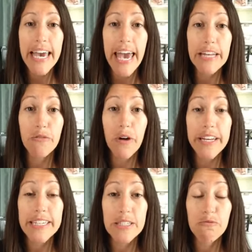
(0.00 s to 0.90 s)
and what
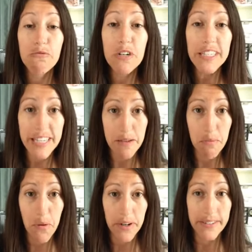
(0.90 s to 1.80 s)
is really
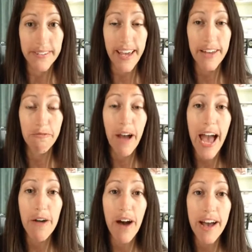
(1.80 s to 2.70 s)
important and
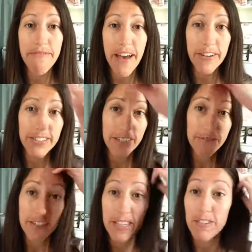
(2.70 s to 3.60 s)
how I found it
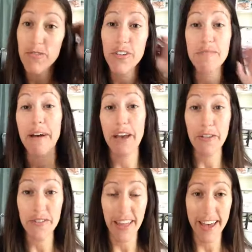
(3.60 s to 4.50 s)
really useful in my
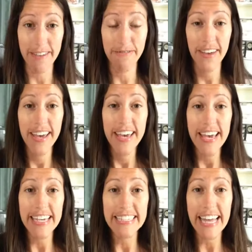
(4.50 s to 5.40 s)
own life
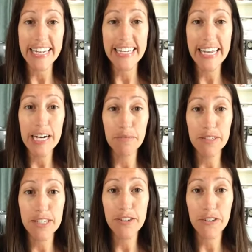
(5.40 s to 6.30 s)
is that it helps
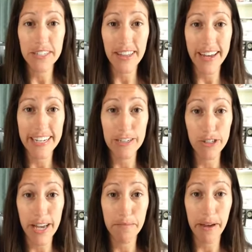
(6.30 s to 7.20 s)
the uterine lining
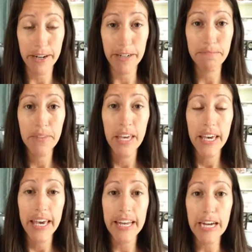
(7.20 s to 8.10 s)
shed better.
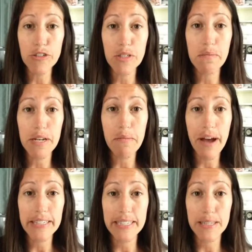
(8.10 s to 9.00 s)
It actually
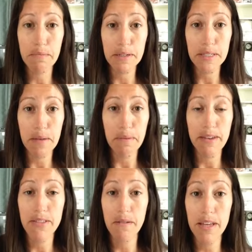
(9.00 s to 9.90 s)
minimizes the buildup
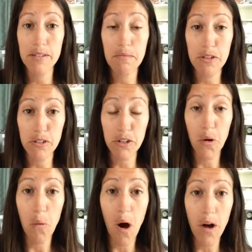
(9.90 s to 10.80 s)
of the endometrial
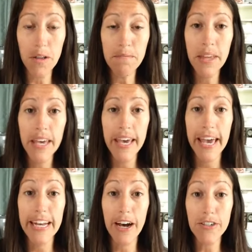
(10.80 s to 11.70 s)
wall
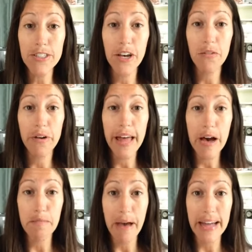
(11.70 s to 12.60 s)
and also will
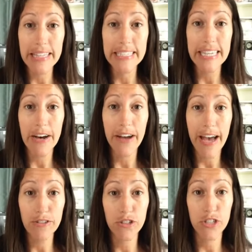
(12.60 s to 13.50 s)
help balance out
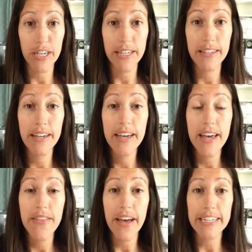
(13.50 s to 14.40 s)
estrogen
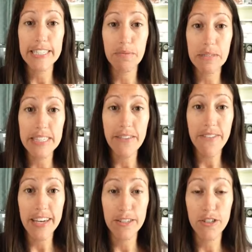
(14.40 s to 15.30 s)
that is
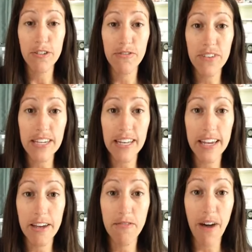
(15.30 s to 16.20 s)
specific to
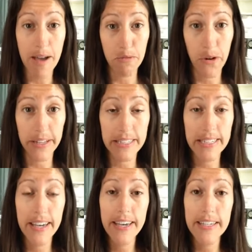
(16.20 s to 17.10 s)
feeding fibroids.
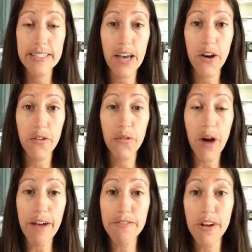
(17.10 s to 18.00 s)
So
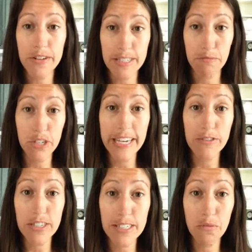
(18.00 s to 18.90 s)
I've noticed some
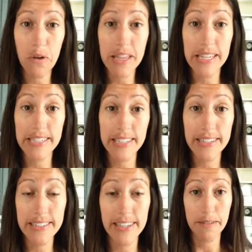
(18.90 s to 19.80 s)
changes with the
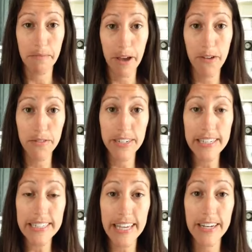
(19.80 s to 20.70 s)
cysts my
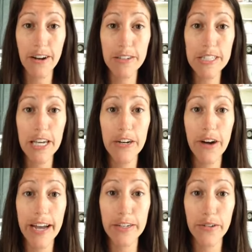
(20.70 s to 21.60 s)
ovaries, and also
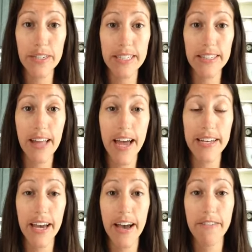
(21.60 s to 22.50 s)
I notice a lot
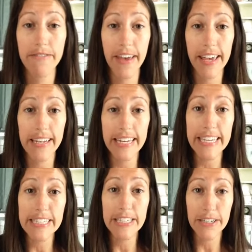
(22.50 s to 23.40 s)
of an
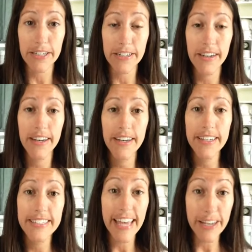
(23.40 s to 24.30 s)
easier
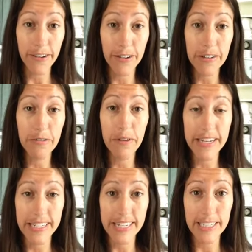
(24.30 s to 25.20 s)
cycle when
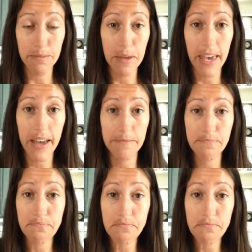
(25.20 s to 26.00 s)
it does begin.